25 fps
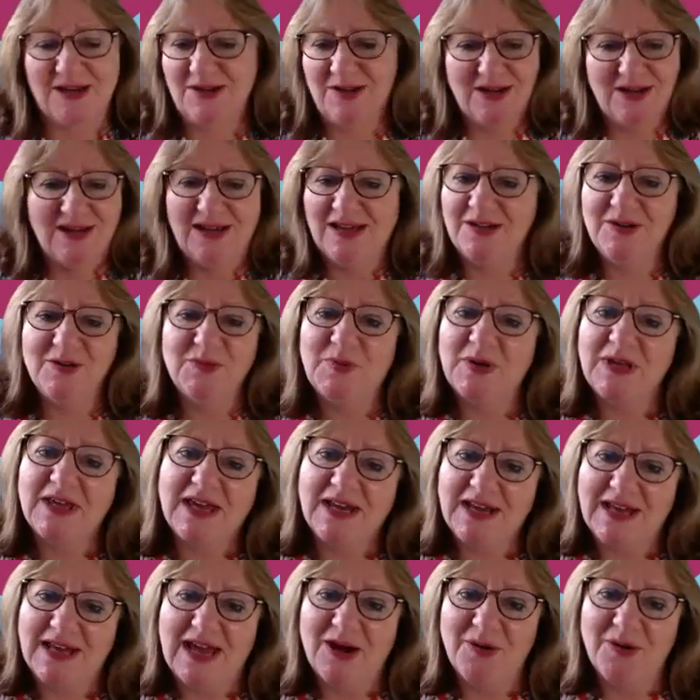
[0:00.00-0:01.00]
and we
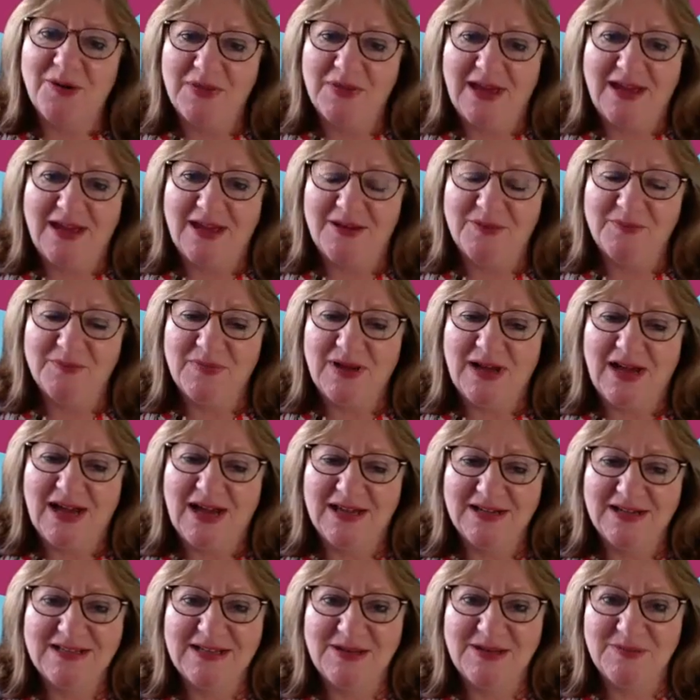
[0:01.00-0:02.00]
get it out there,
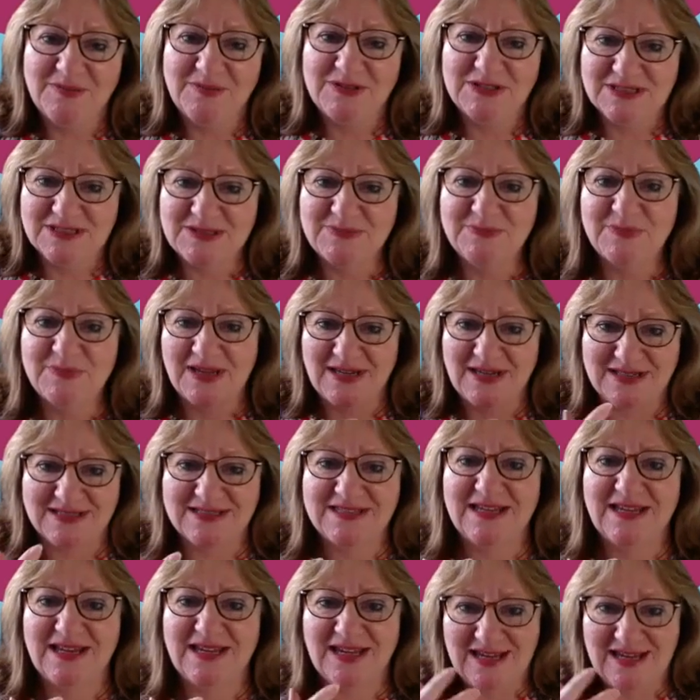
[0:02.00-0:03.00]
and it just
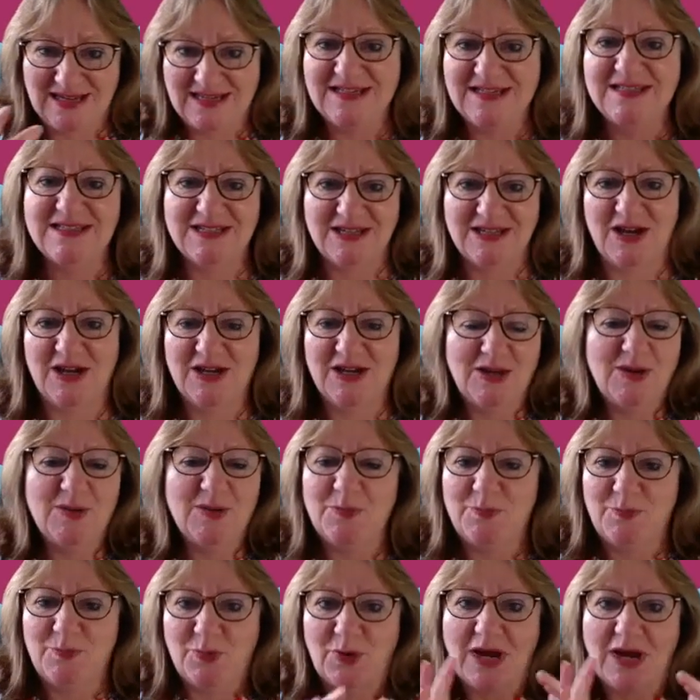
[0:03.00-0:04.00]
makes it easier, and
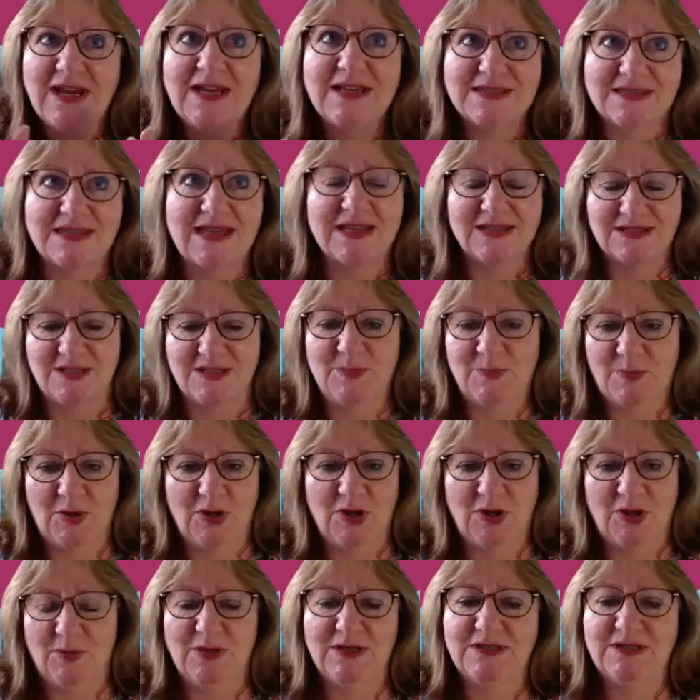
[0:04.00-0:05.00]
it breaks that
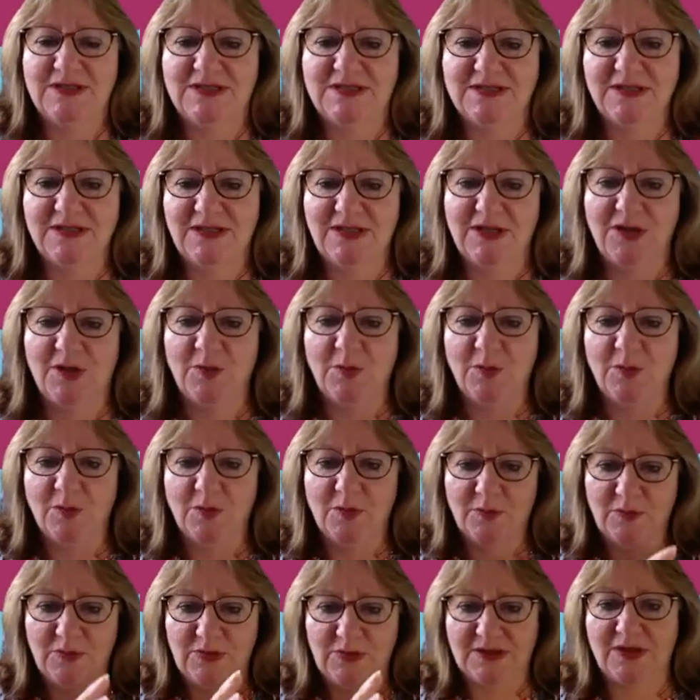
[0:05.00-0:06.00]
taboo, which is, you know,
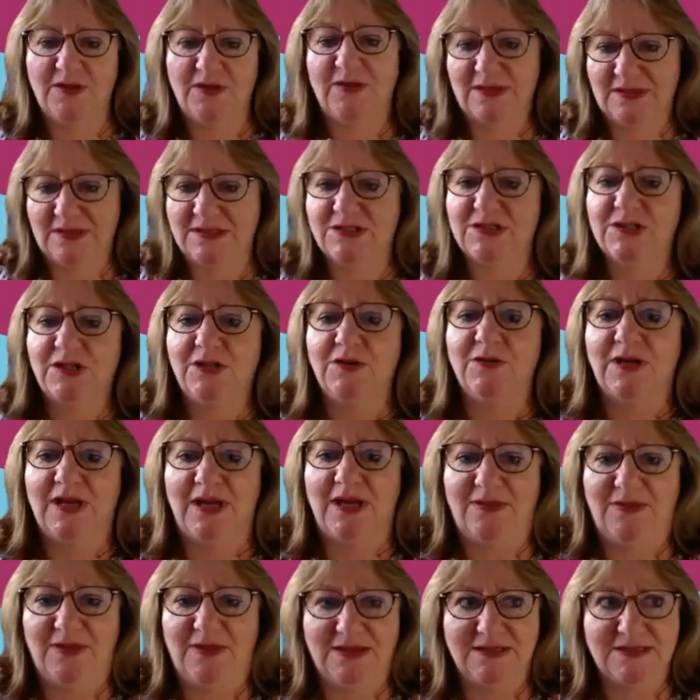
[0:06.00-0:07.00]
I think there's two
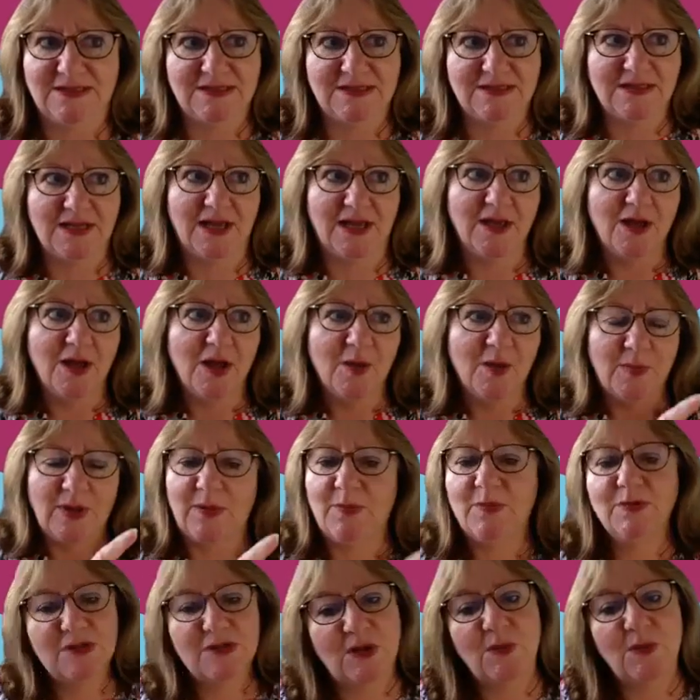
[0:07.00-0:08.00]
key things, isn't there?
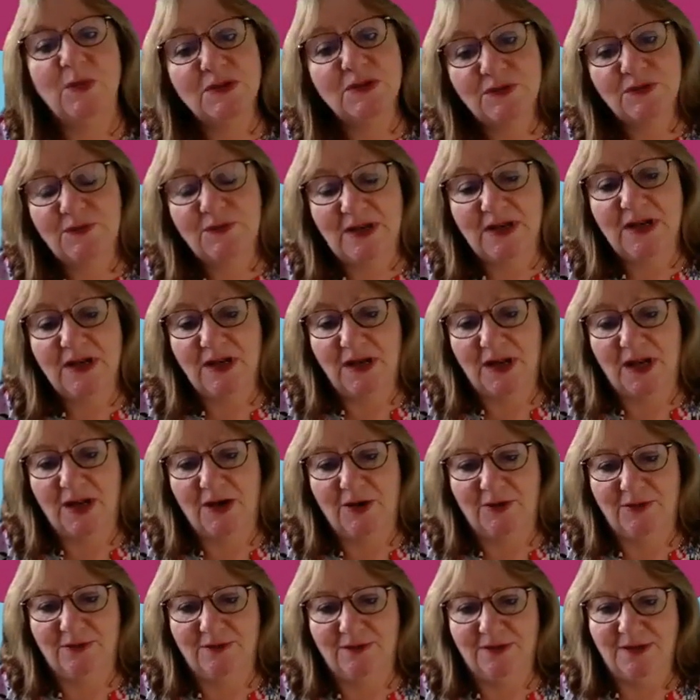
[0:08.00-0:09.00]
People don't want to feel
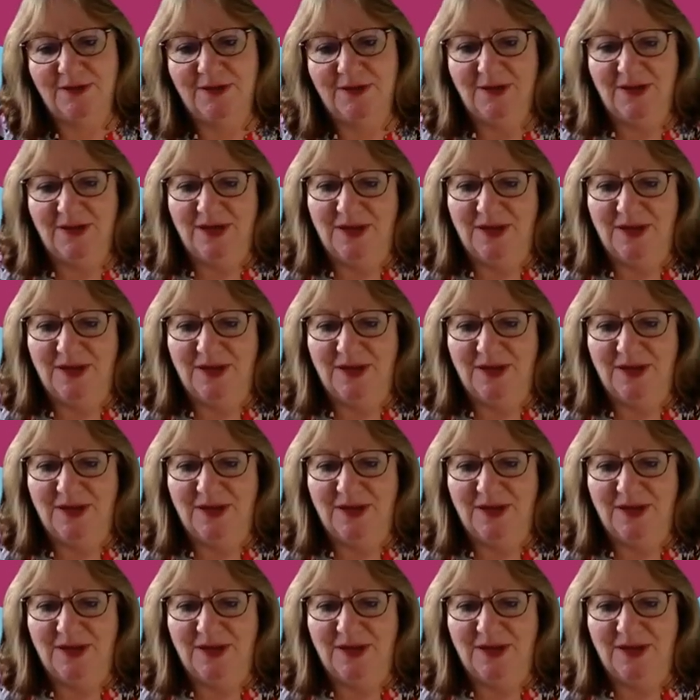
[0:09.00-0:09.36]
alone,